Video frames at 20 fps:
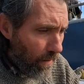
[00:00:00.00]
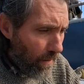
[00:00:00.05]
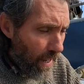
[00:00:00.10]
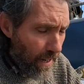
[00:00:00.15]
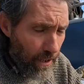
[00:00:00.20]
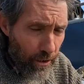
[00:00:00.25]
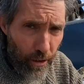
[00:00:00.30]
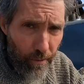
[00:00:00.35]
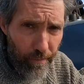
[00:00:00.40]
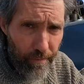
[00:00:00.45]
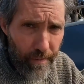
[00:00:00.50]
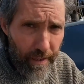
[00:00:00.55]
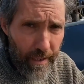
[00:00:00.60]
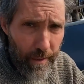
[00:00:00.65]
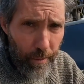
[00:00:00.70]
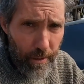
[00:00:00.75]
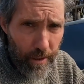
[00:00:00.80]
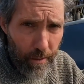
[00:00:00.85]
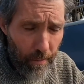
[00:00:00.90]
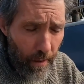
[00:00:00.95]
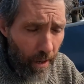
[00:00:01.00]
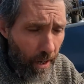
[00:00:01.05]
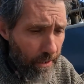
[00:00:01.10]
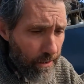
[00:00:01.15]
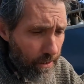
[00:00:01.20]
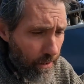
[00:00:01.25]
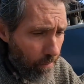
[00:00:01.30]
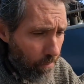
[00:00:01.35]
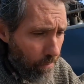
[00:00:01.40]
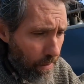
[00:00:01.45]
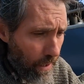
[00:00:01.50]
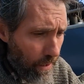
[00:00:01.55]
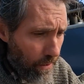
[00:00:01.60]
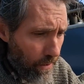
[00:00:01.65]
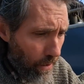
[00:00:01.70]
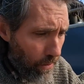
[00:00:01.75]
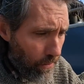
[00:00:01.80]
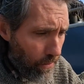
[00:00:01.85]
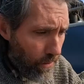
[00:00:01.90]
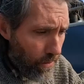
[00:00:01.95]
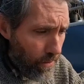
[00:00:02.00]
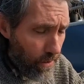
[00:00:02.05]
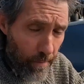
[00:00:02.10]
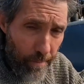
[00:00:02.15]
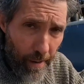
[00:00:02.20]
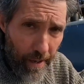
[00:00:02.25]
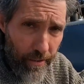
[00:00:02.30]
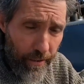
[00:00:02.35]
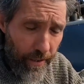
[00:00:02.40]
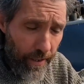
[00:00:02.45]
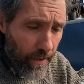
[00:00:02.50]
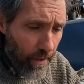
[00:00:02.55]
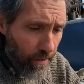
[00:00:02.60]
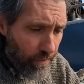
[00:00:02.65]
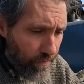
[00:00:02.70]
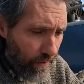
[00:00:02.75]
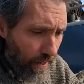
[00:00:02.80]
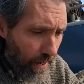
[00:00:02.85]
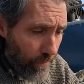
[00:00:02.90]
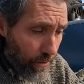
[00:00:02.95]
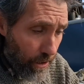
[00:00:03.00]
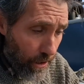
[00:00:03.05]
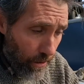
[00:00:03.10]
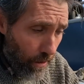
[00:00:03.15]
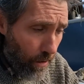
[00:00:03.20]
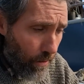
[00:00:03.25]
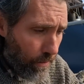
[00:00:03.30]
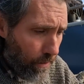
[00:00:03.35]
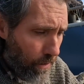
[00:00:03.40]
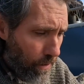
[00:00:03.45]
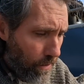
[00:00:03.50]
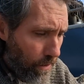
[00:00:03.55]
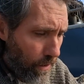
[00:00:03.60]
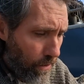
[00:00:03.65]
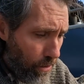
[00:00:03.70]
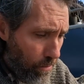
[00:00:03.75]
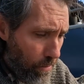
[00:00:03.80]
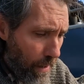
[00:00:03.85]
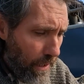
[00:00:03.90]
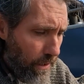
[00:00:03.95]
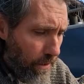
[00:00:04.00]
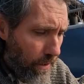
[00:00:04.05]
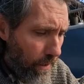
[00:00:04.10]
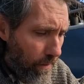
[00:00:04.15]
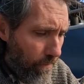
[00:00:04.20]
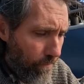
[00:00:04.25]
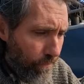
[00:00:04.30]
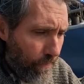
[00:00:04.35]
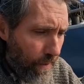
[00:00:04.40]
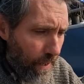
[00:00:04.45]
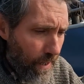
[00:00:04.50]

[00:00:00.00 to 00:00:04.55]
next job for me is to put some lights in but I noticed the battery had gone flat which is odd because it's a new battery.